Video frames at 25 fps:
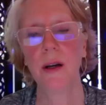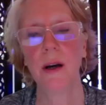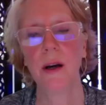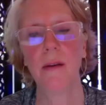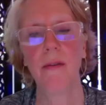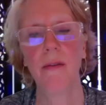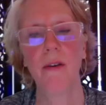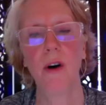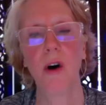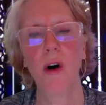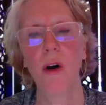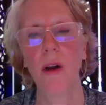
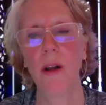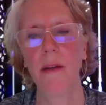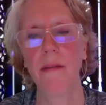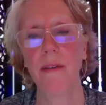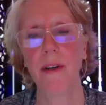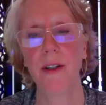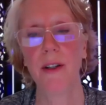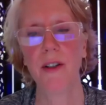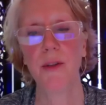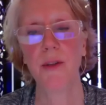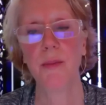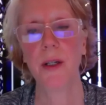of all of
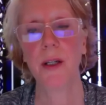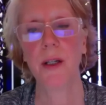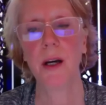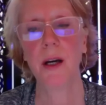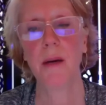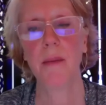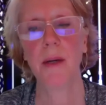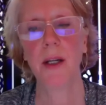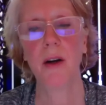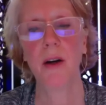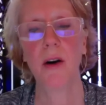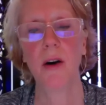us
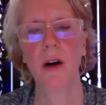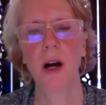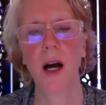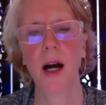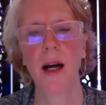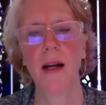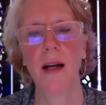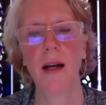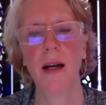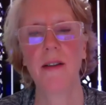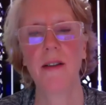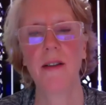becoming our
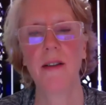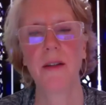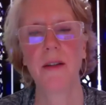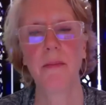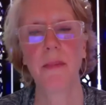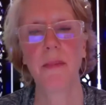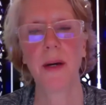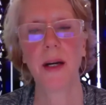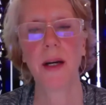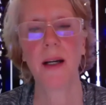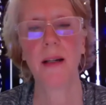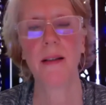highest and
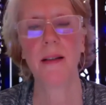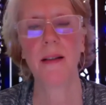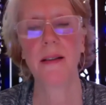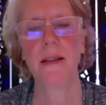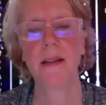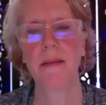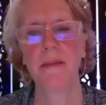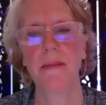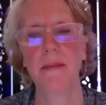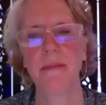best.